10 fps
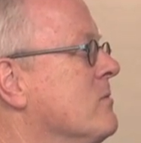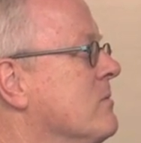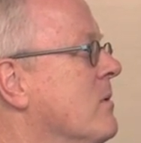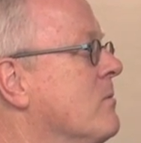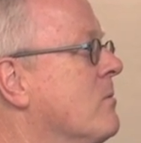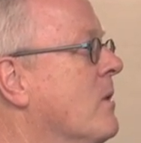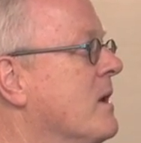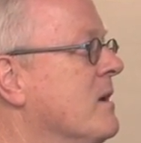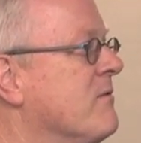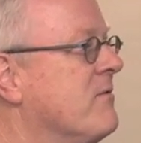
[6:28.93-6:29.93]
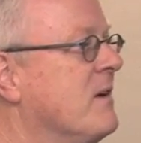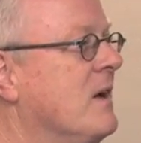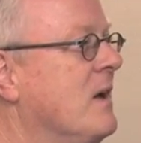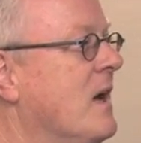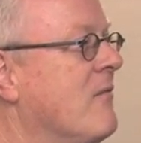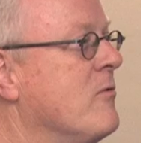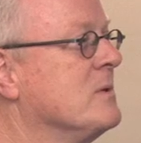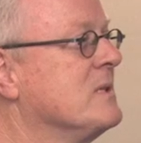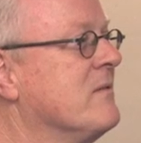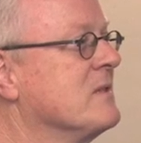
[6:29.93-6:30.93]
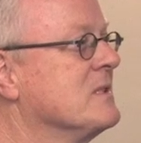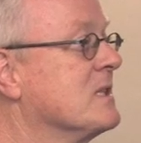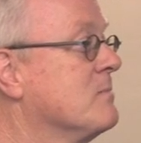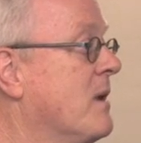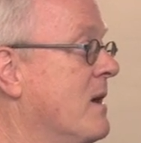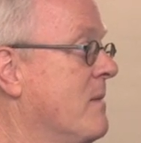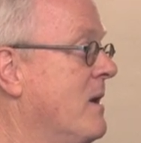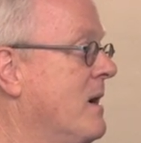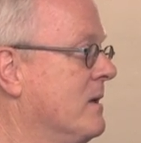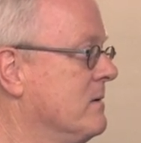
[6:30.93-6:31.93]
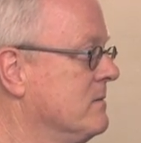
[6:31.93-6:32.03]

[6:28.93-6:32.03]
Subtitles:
well, what if everyone's having sex but I'm not?